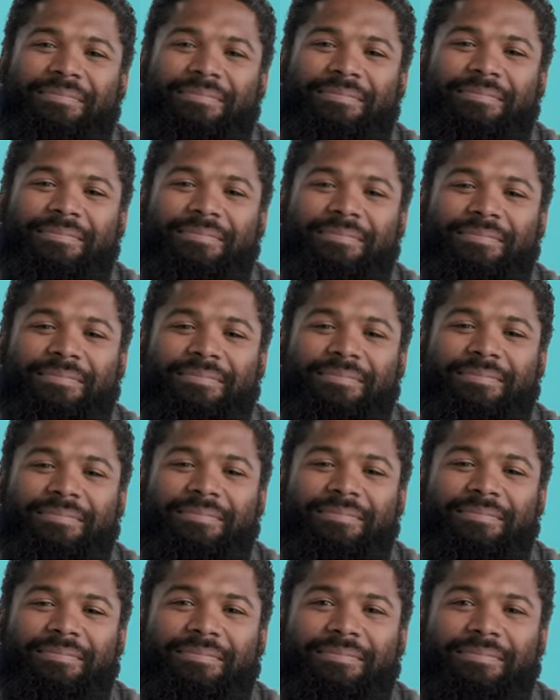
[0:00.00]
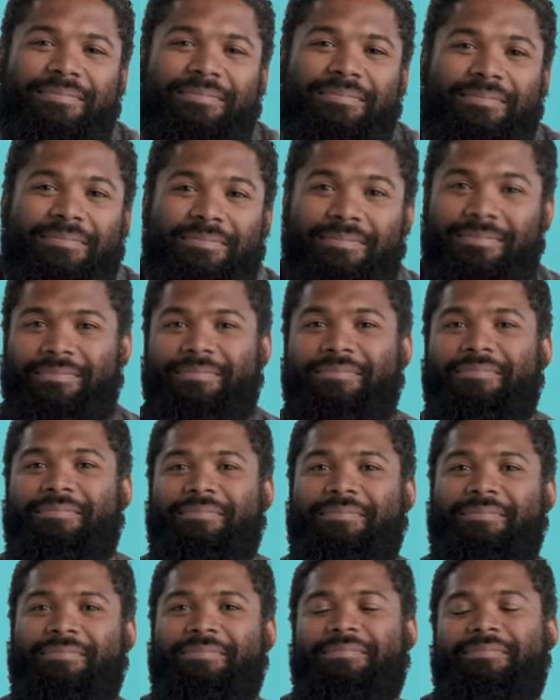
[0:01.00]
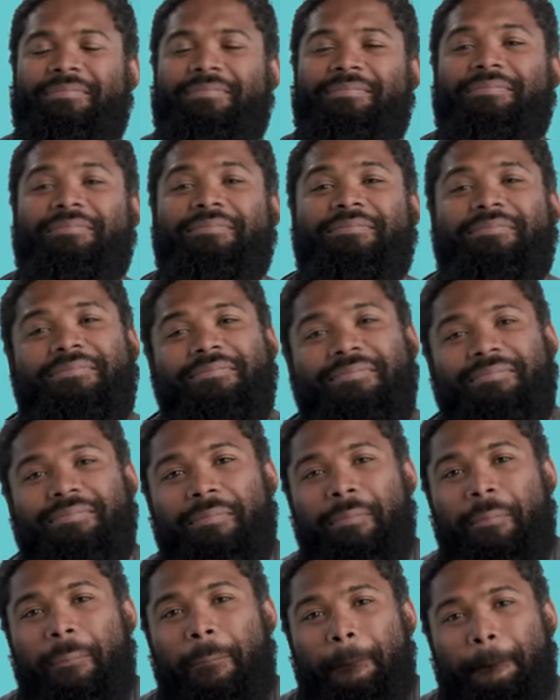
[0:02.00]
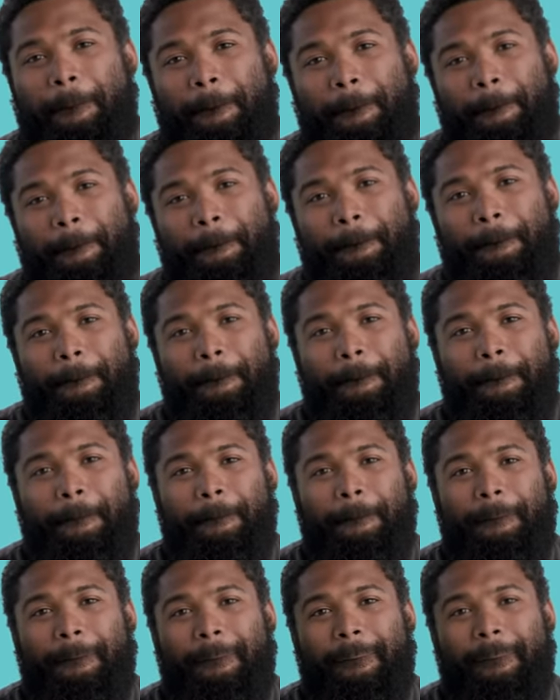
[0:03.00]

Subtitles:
(not speaking)